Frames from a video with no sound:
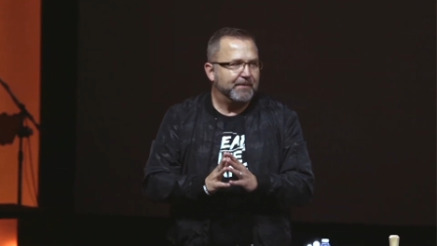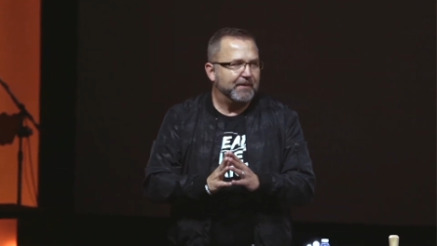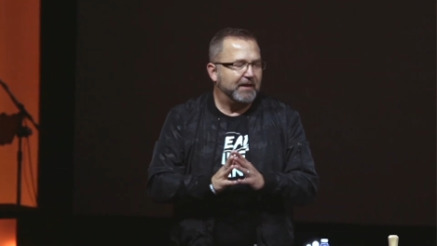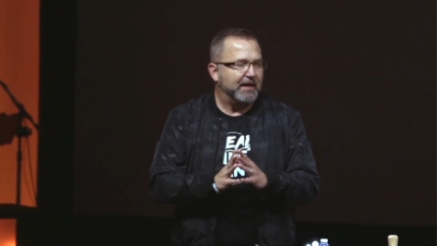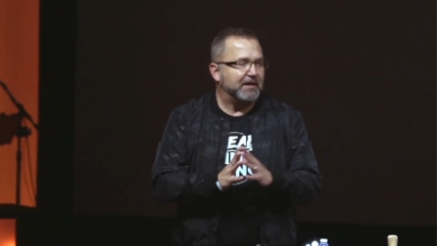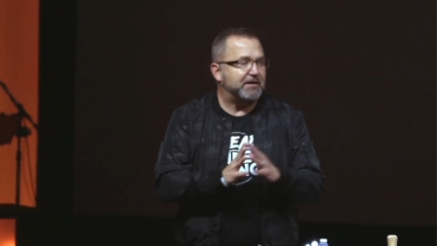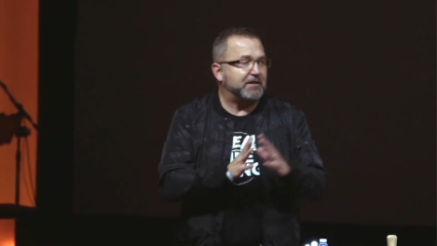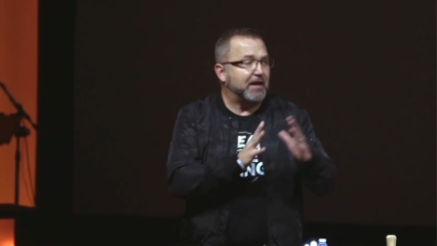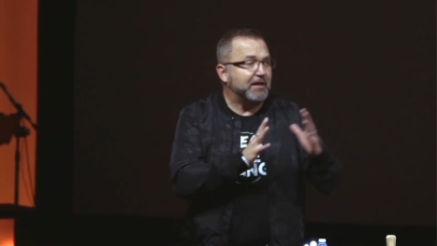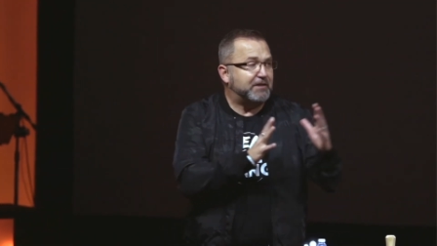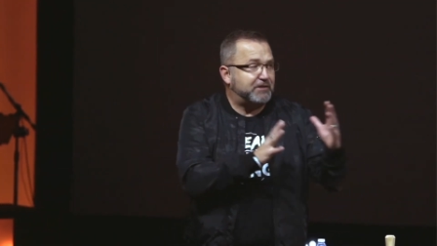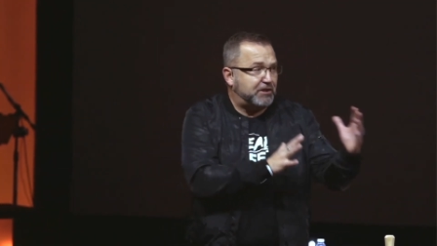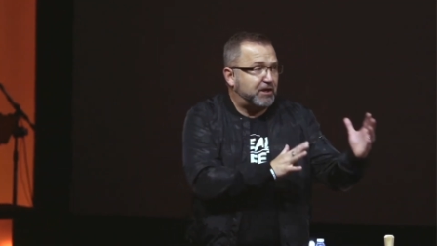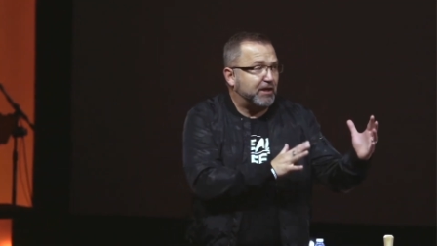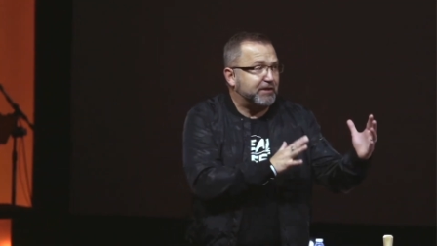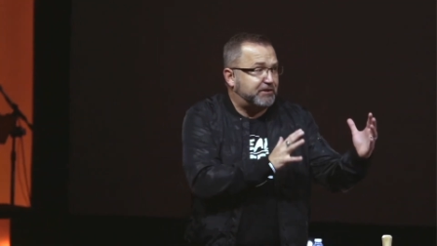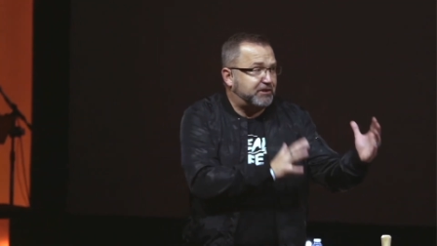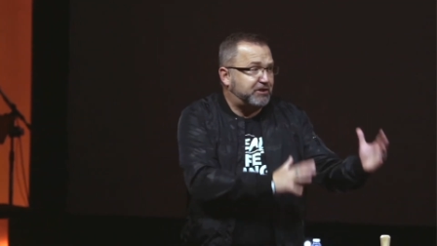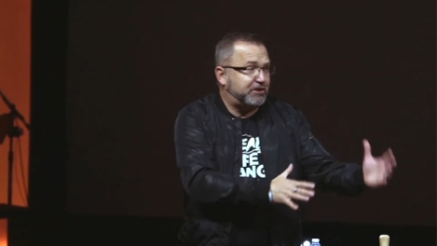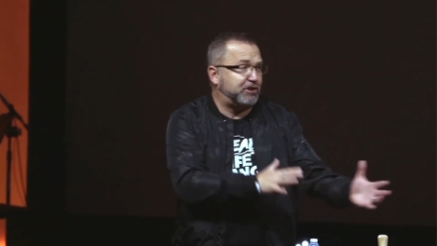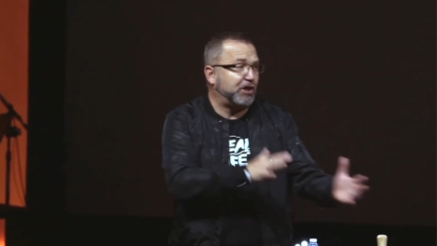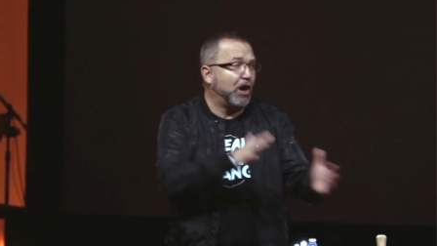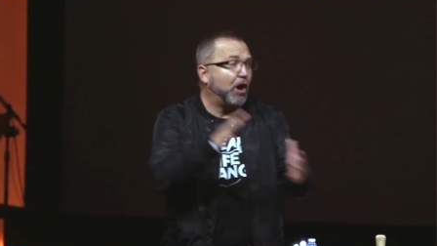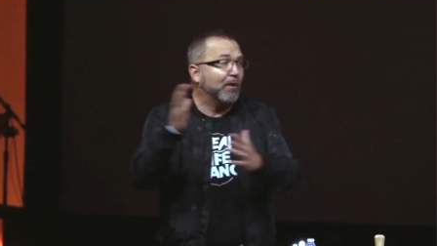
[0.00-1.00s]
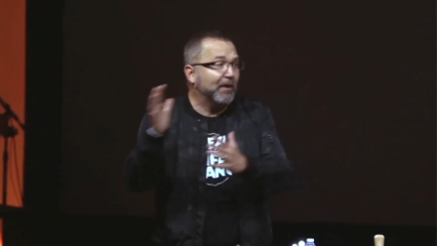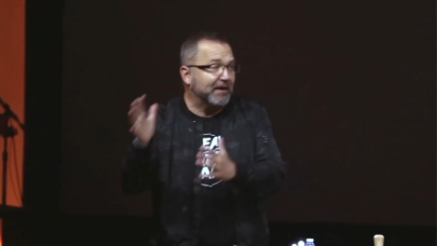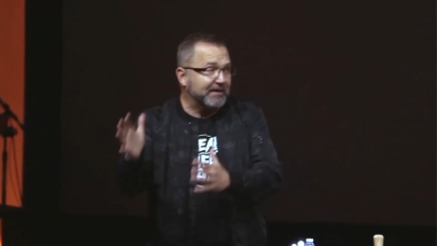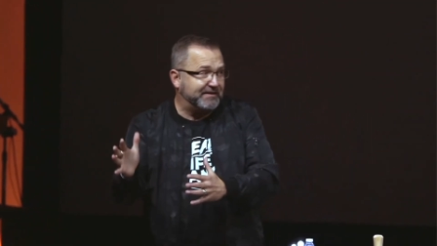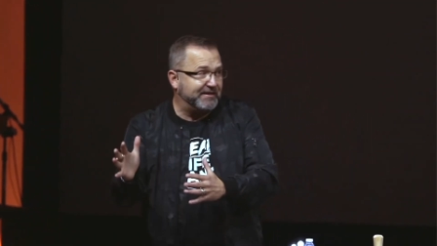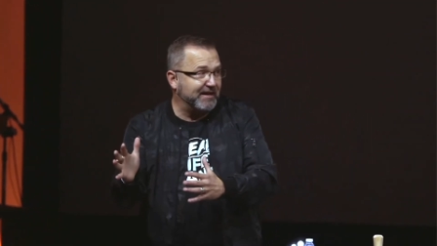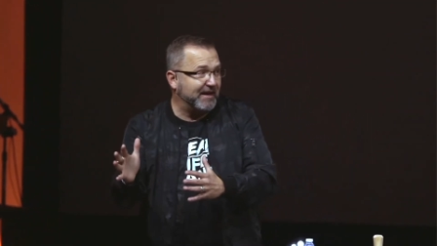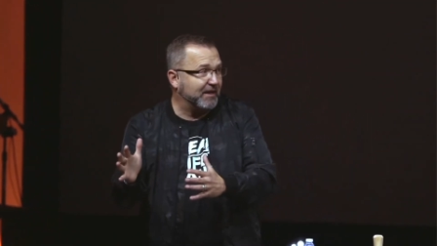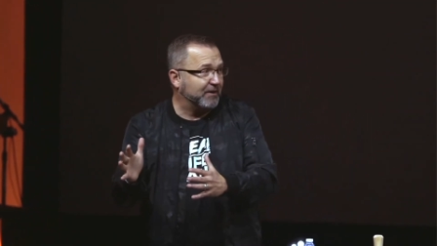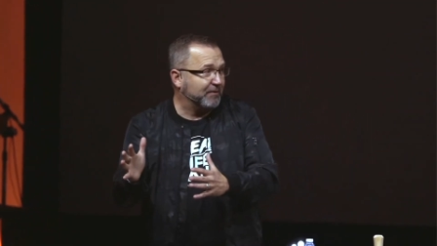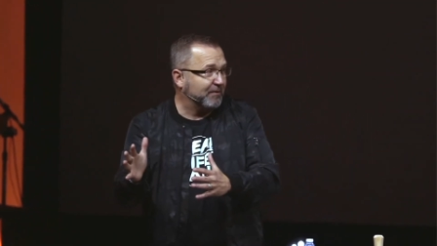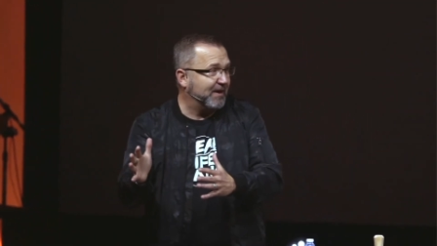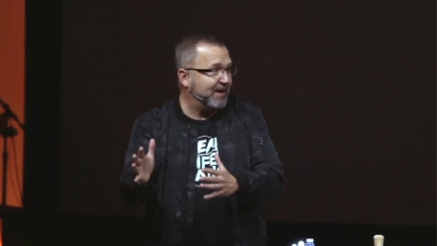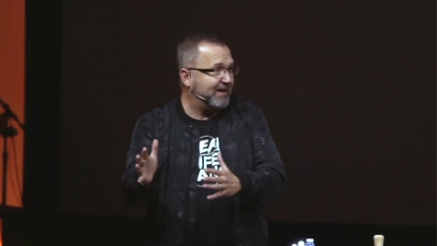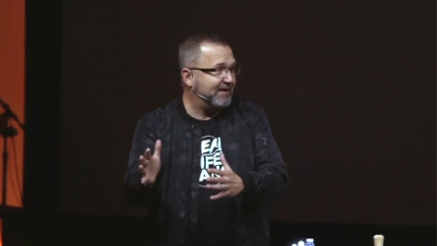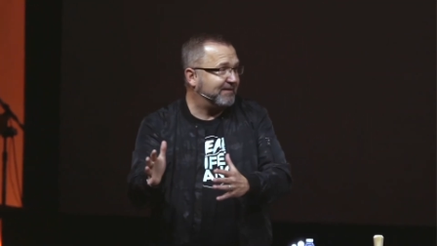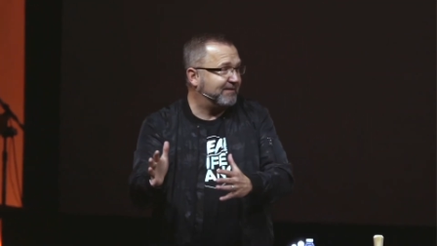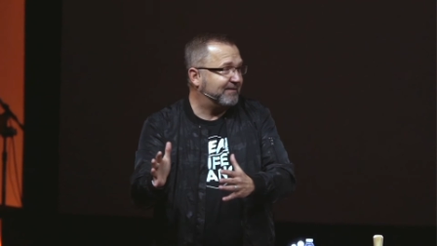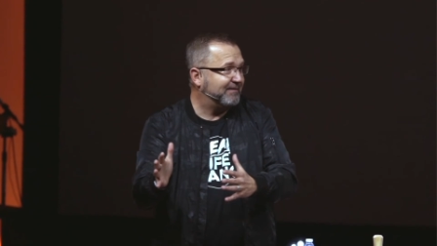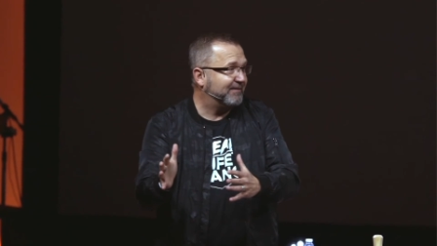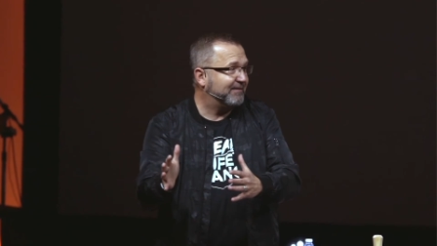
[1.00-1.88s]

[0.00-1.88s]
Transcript: it, it's, it's show and tell, right?